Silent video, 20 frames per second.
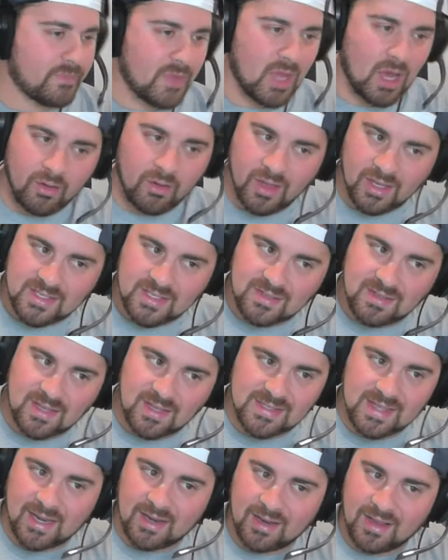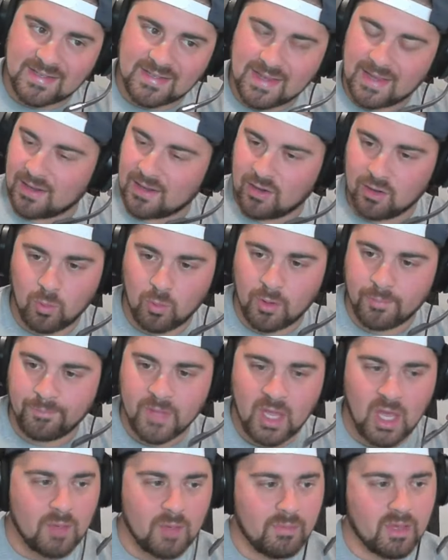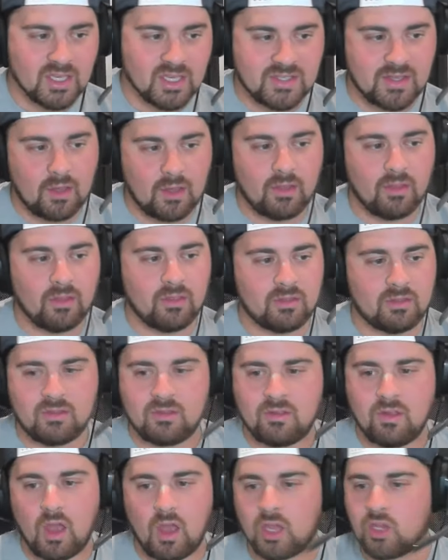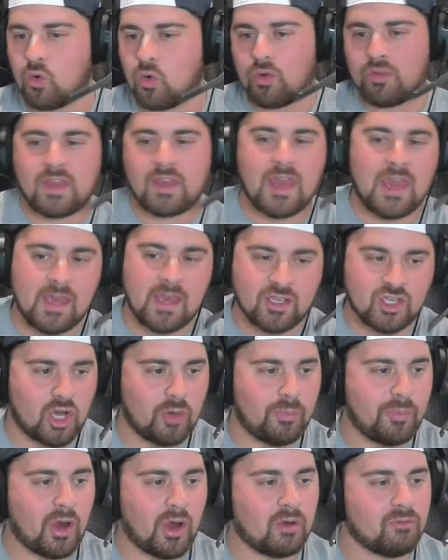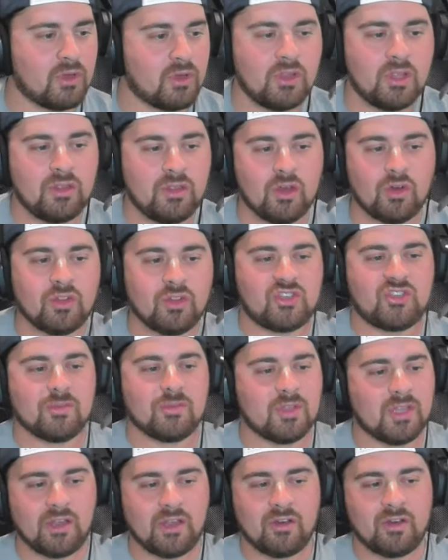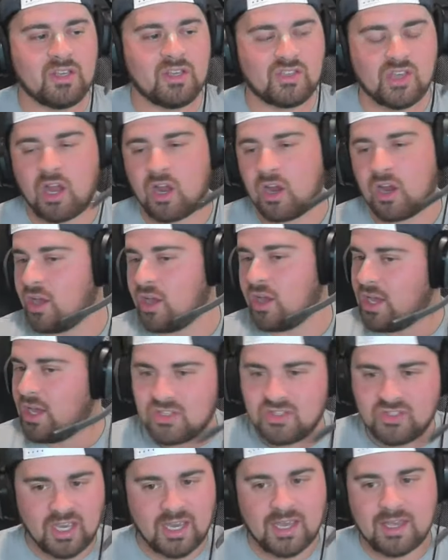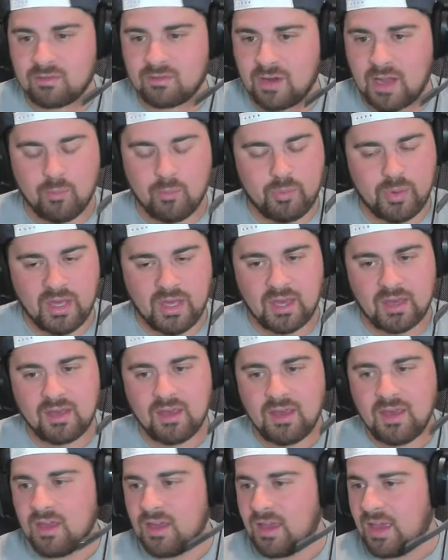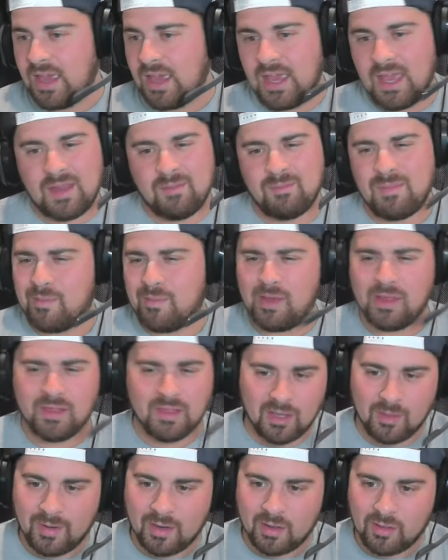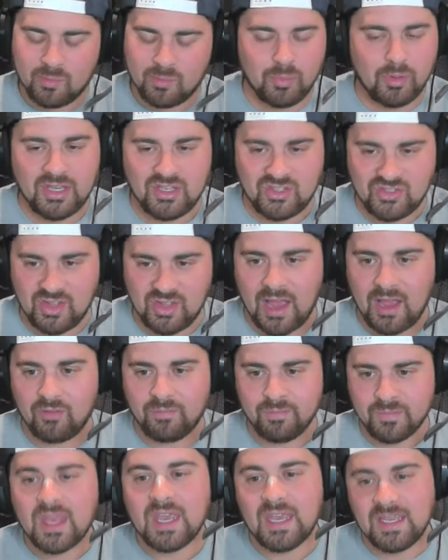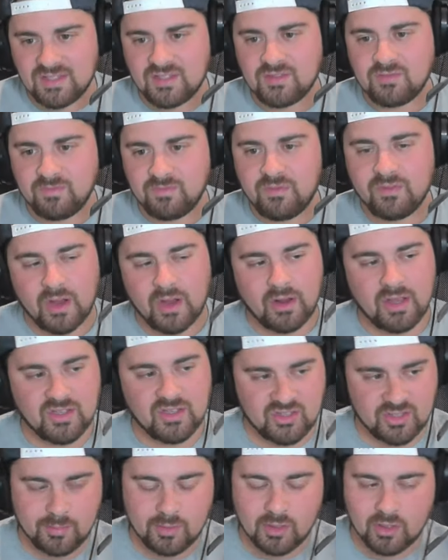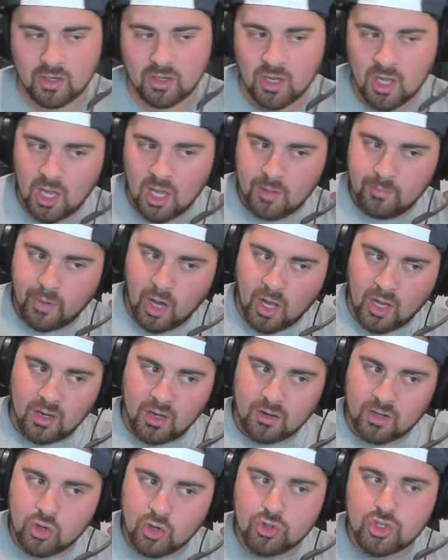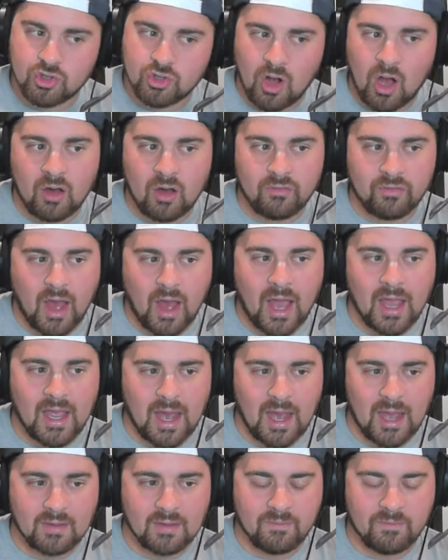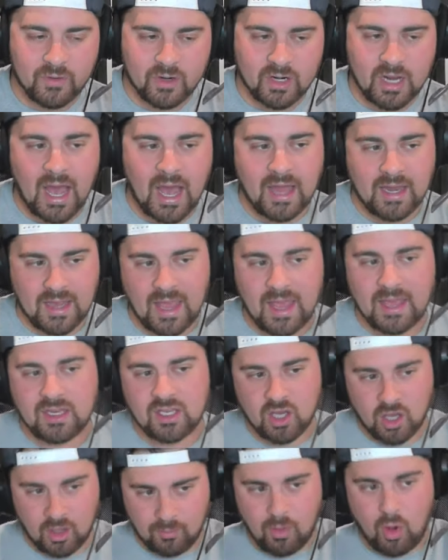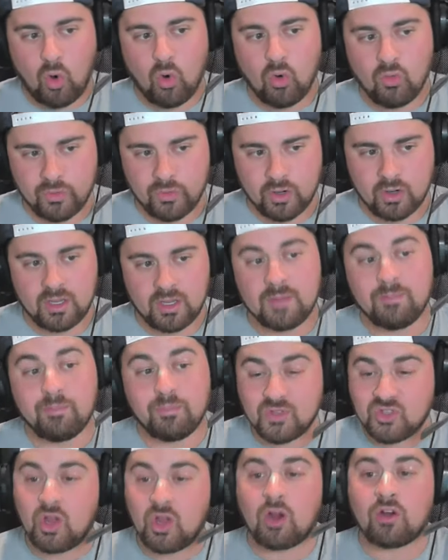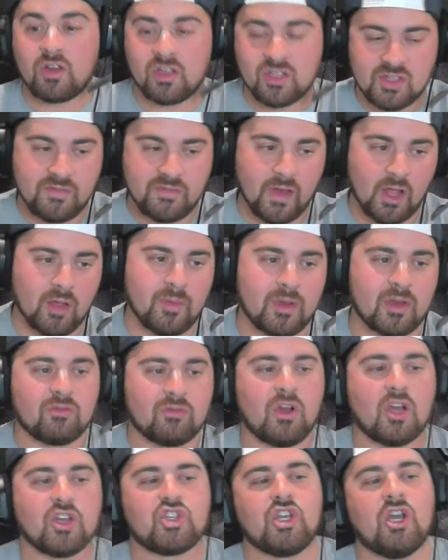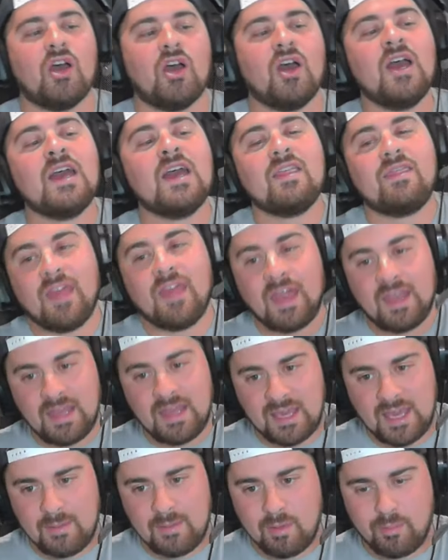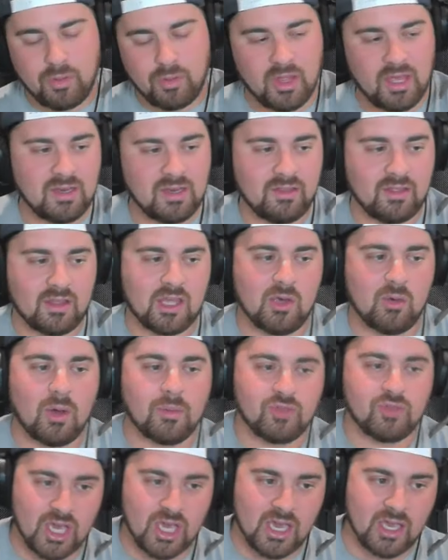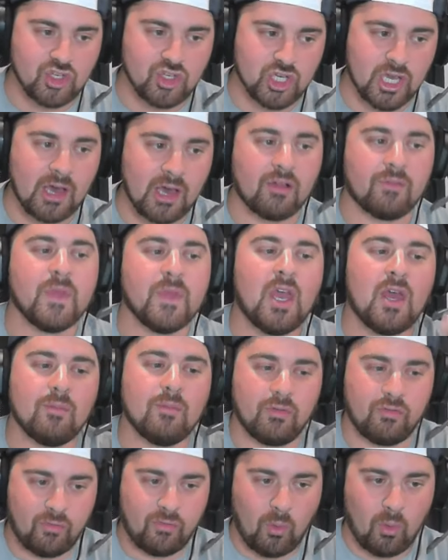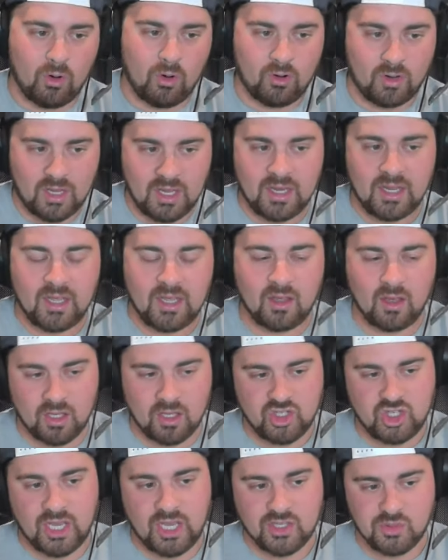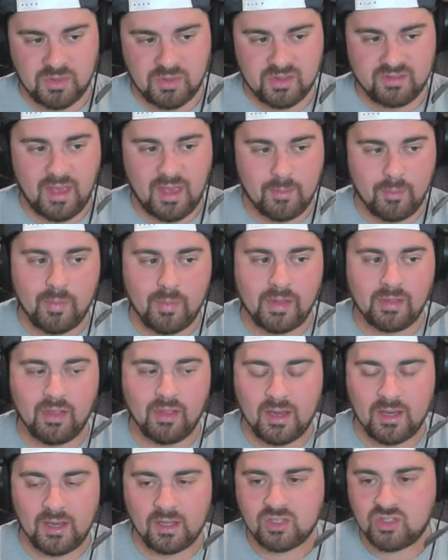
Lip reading: No, that's not a good one. Because ignore the KHL part. Really, the only similarities are second-round pick and maybe a little bit of their play style is similar. But Kucherov, I forgot, had come over. He started his development in Russia. Then he came and played in the QMJHL before getting a chance with the Tampa Bay Lightning.